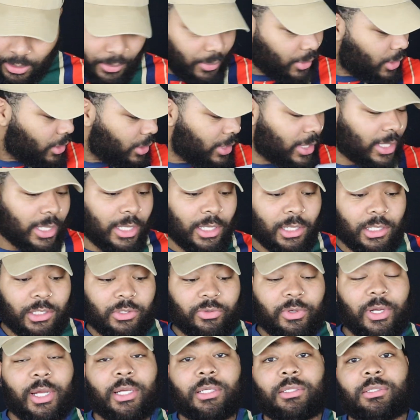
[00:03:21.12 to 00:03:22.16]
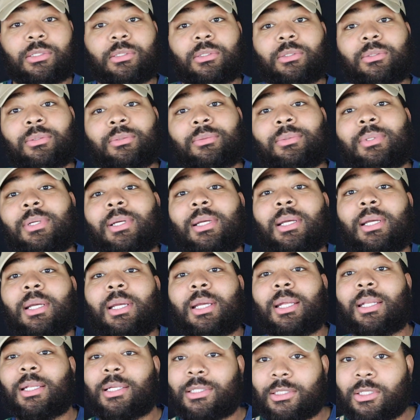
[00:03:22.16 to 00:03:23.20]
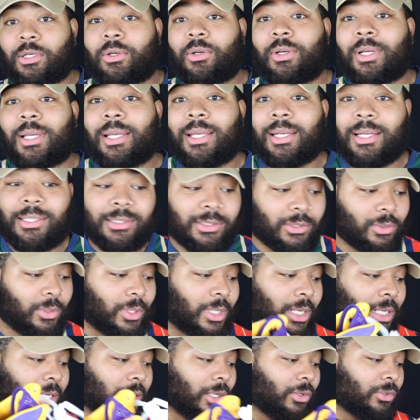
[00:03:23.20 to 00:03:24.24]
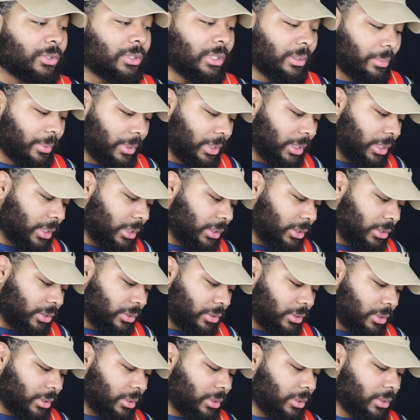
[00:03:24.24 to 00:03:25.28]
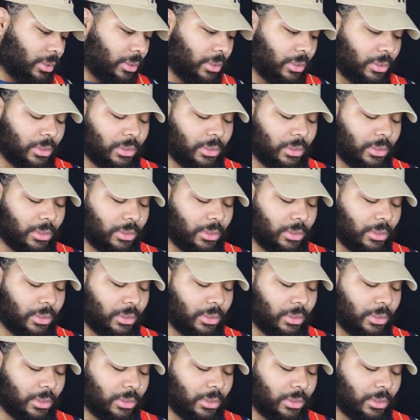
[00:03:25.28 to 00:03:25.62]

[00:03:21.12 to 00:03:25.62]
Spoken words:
I'm gonna get this right shoe. Let's go and get into a close up of these joints.